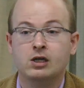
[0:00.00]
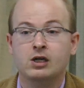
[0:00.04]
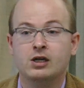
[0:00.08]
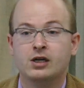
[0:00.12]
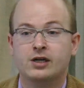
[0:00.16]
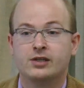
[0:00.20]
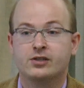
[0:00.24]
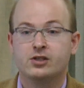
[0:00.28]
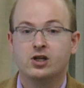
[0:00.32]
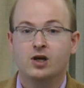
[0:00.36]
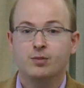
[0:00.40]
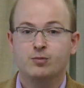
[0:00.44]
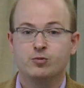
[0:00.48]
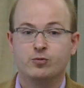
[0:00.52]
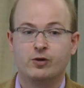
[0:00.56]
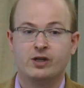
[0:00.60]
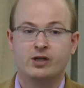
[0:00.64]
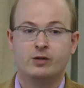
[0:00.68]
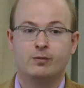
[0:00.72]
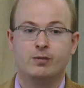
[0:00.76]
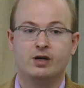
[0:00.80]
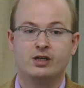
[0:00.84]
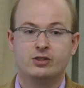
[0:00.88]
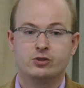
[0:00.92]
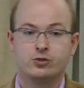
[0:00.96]
adopt
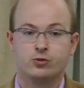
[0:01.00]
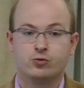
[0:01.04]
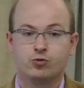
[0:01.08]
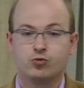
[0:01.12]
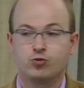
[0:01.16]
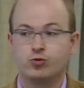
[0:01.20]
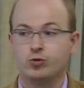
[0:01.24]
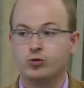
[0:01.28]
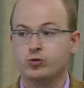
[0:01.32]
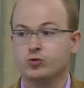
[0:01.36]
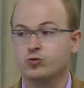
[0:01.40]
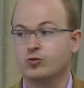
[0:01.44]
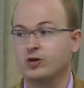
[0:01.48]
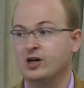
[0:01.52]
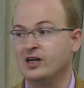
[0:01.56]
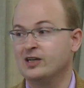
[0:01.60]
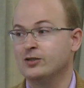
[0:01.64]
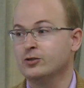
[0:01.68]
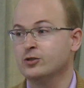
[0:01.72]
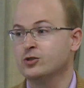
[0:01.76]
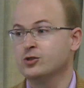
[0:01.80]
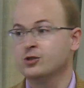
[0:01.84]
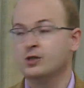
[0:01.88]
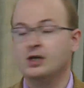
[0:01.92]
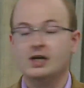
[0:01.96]
randomized control
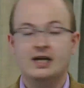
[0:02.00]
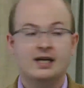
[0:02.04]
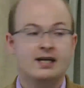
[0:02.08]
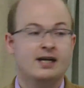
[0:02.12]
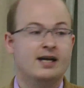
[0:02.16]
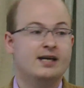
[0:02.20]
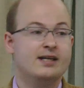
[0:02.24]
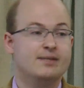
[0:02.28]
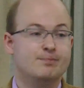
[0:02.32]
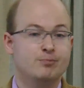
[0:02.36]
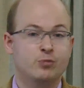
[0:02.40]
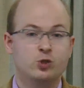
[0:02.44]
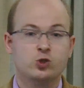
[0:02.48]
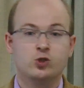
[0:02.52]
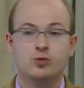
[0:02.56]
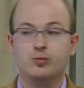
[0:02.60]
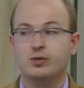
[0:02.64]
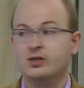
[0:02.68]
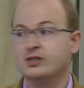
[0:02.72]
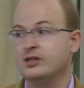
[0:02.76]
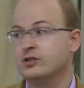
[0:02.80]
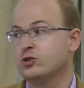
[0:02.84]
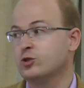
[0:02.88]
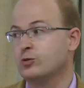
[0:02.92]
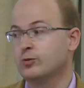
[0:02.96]
trials, and
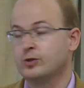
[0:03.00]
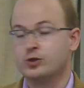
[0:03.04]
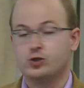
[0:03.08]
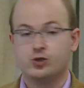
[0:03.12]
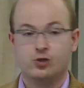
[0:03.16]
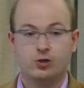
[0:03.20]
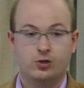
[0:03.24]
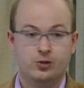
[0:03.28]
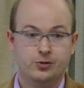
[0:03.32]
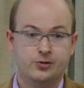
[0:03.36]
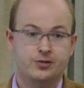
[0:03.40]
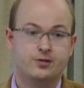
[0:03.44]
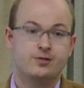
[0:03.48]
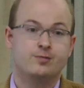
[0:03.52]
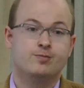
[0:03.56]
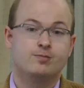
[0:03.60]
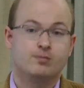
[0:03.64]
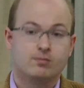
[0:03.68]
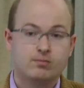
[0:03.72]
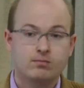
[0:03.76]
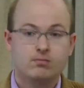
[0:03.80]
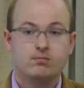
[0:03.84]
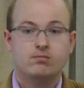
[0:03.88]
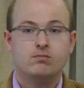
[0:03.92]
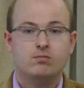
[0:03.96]
possibly as a result,
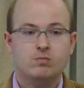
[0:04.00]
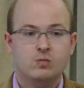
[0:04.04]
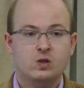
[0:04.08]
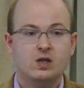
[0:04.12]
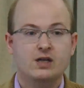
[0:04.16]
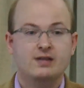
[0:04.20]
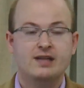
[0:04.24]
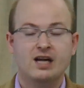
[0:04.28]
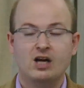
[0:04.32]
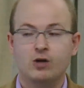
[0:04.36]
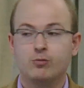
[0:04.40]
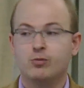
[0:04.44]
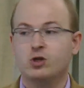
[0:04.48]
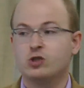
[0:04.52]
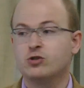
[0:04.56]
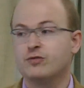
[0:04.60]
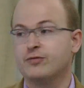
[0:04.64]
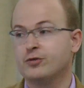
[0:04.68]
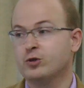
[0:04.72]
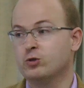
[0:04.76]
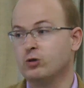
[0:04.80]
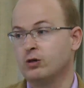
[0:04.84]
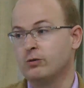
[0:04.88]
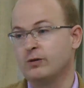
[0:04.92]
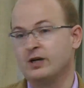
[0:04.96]
there are much
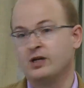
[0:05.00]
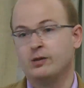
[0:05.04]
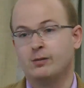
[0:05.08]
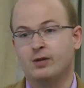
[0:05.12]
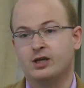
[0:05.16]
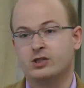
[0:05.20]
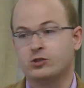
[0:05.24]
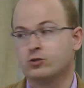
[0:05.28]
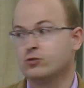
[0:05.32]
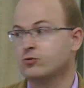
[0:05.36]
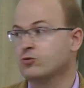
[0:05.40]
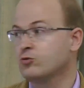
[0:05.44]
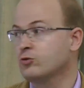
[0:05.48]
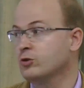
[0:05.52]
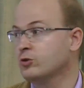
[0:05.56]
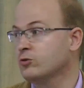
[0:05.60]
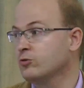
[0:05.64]
fewer randomized control